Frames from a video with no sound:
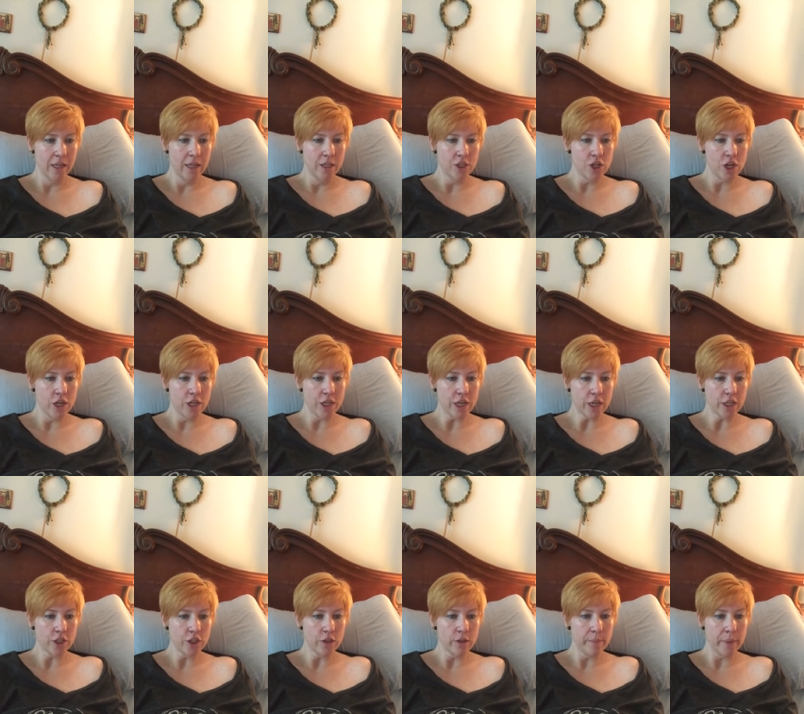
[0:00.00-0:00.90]
She
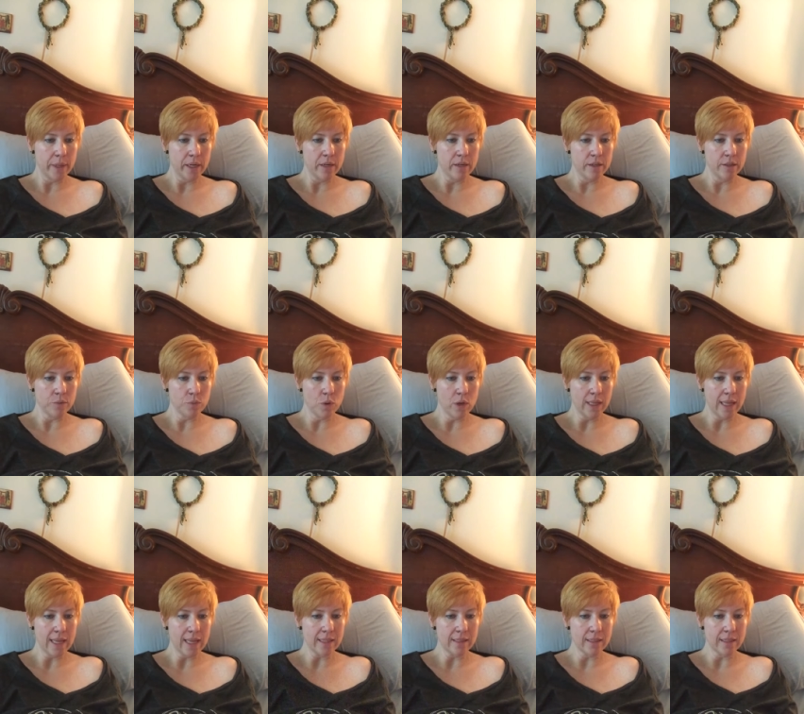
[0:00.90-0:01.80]
checked her appearance one
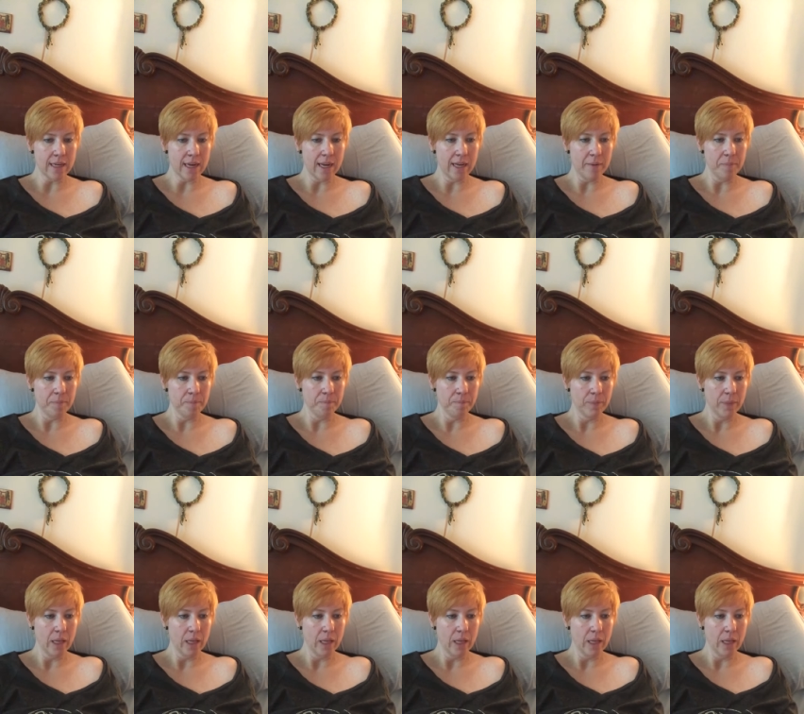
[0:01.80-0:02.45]
last time.